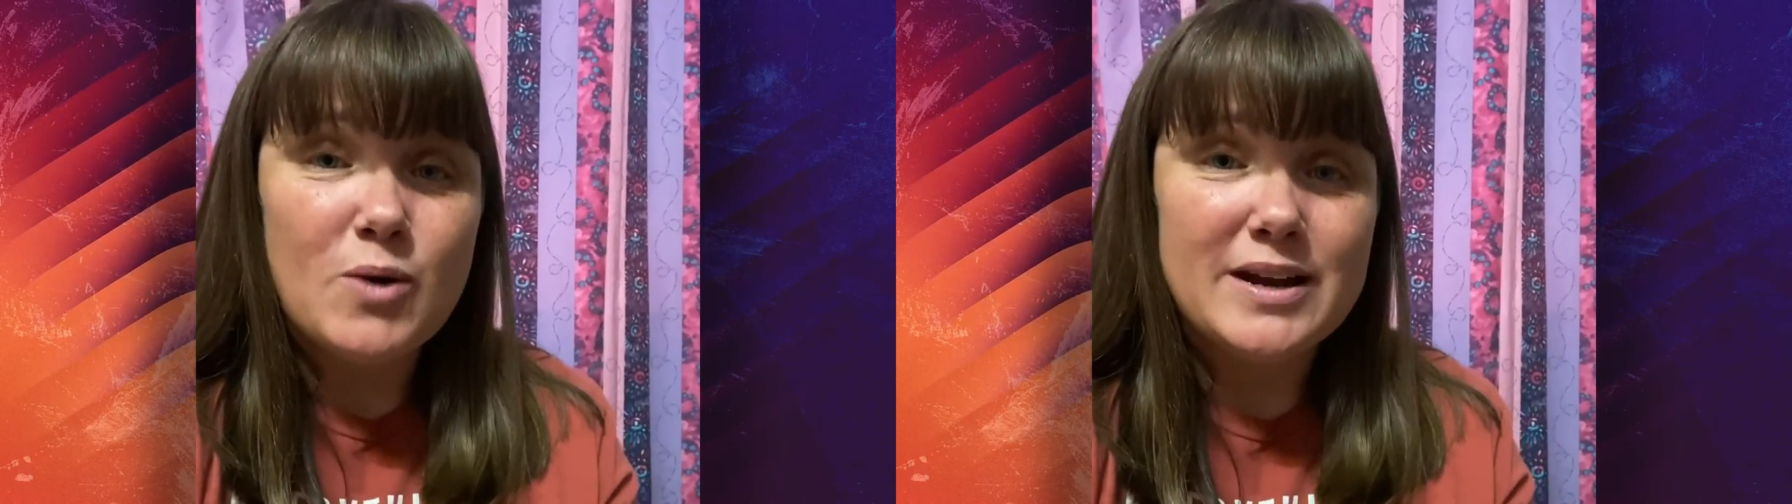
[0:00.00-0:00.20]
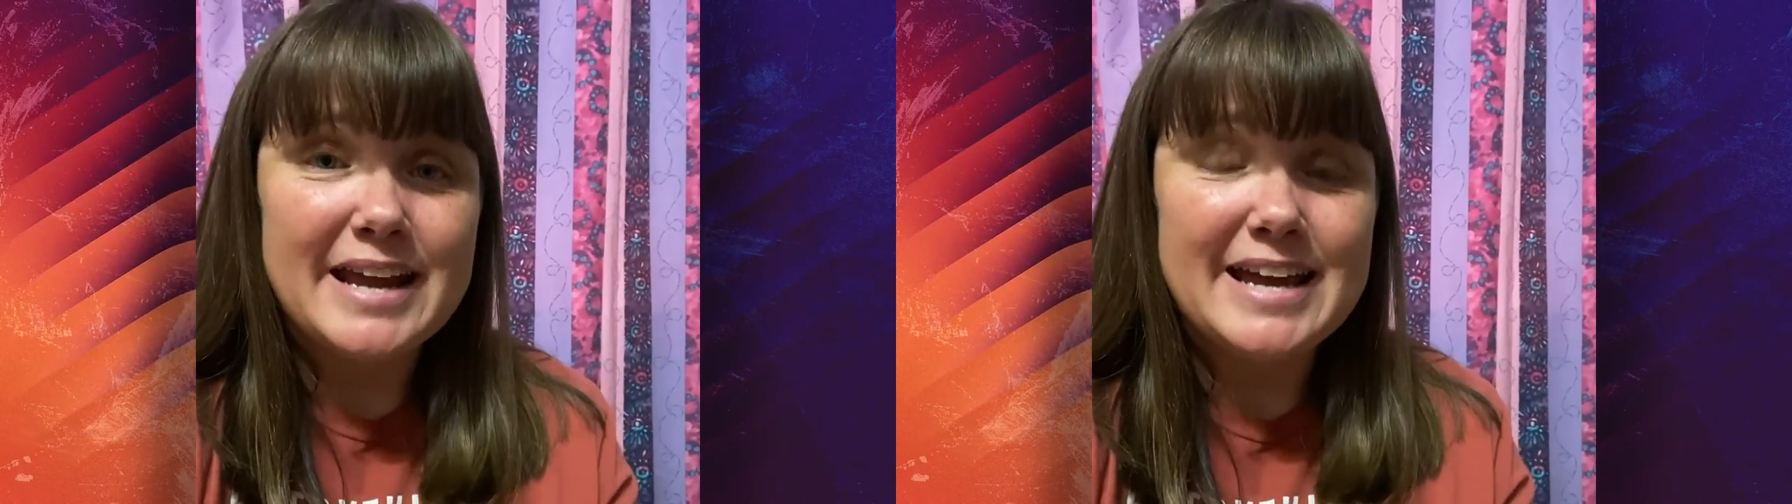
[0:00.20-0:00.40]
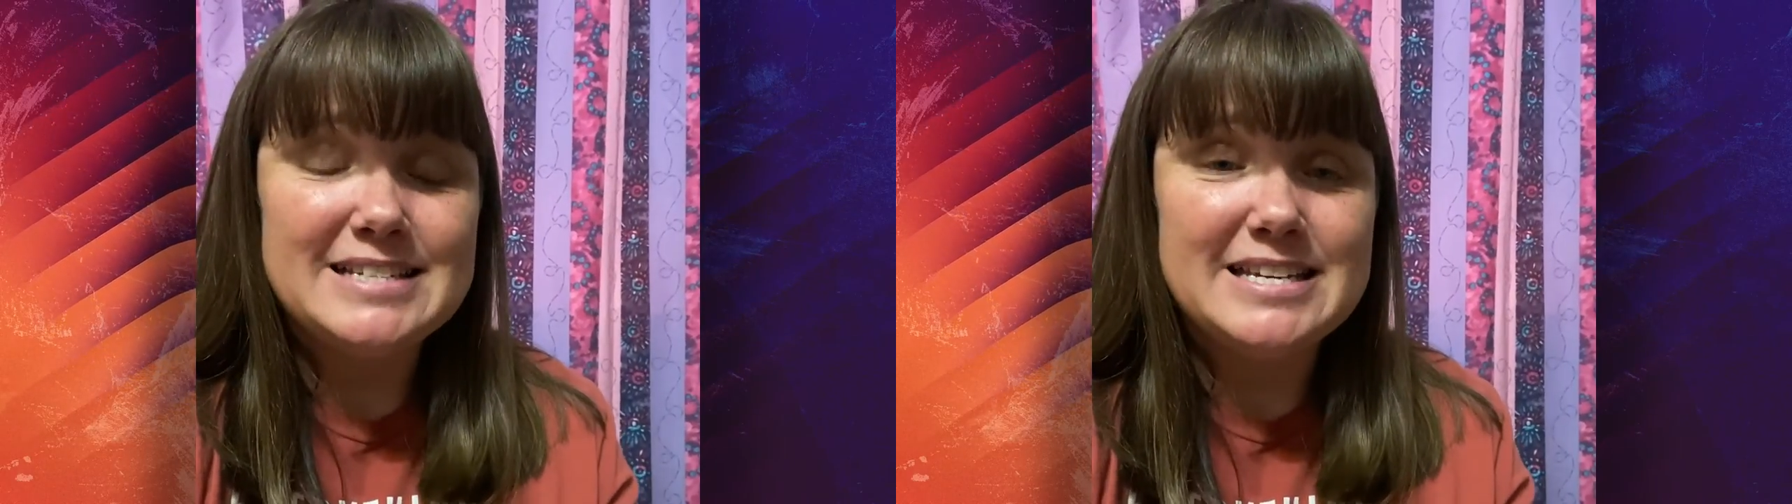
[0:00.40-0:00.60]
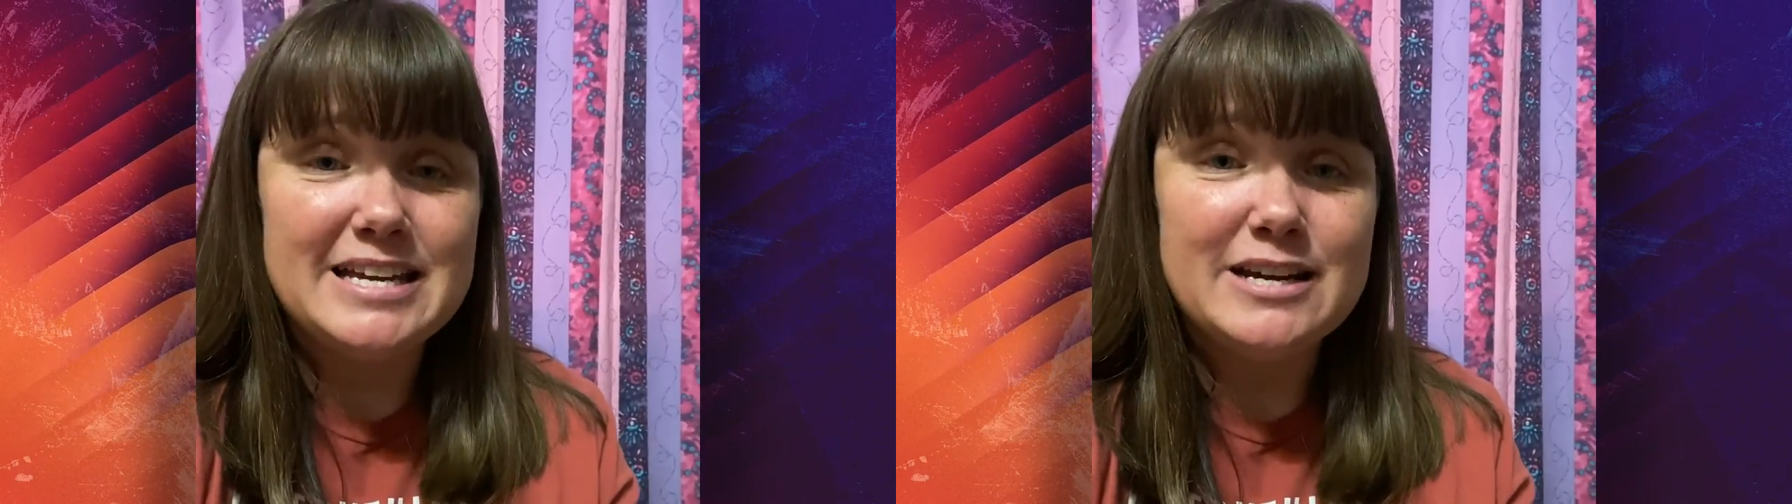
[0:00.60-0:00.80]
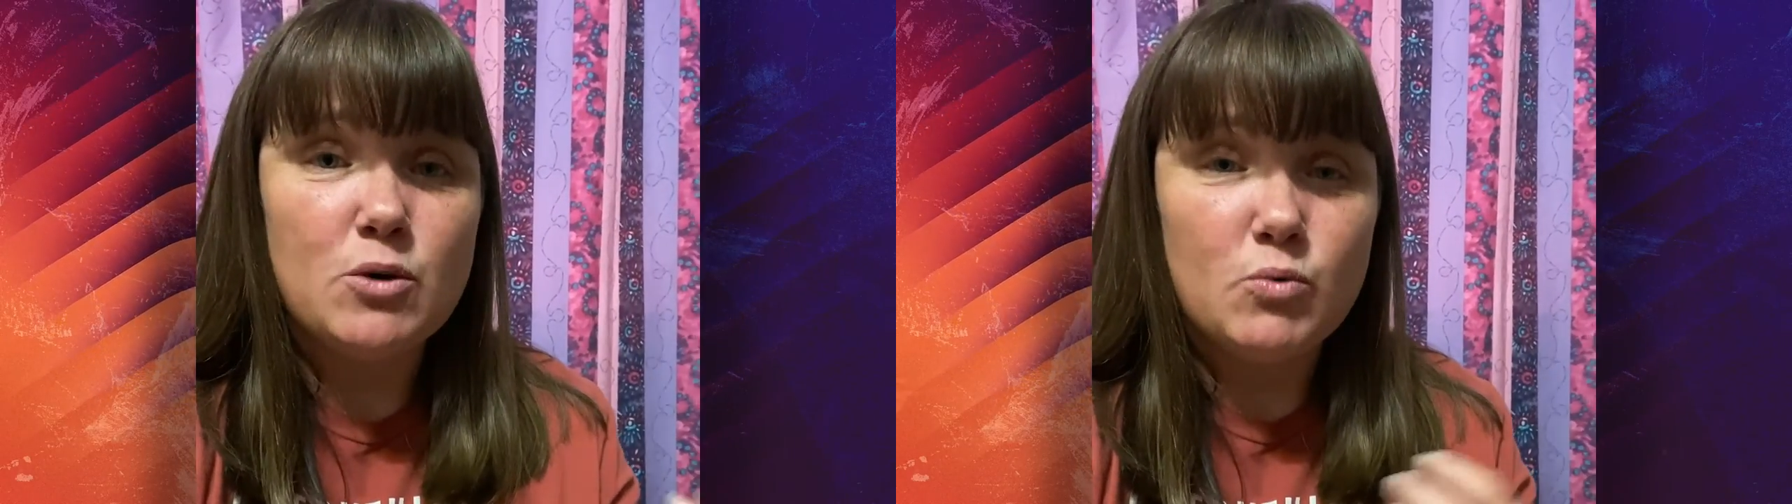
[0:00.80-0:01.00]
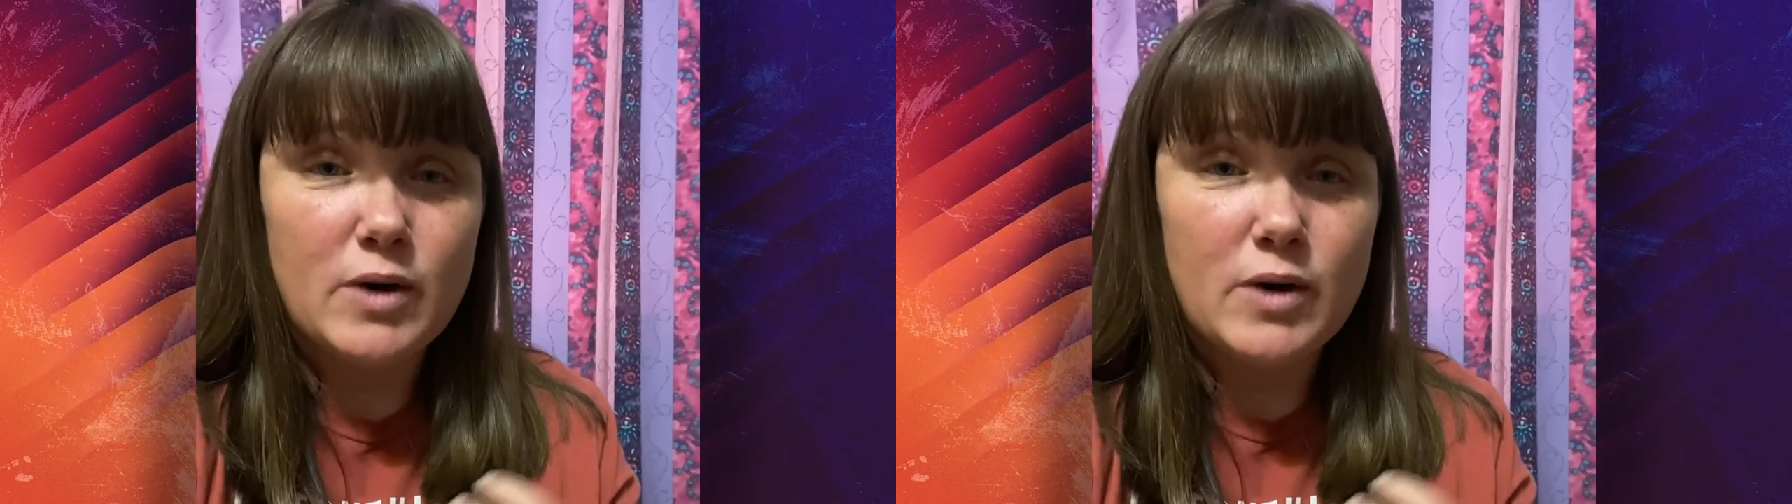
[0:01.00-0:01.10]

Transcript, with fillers: one nineteen,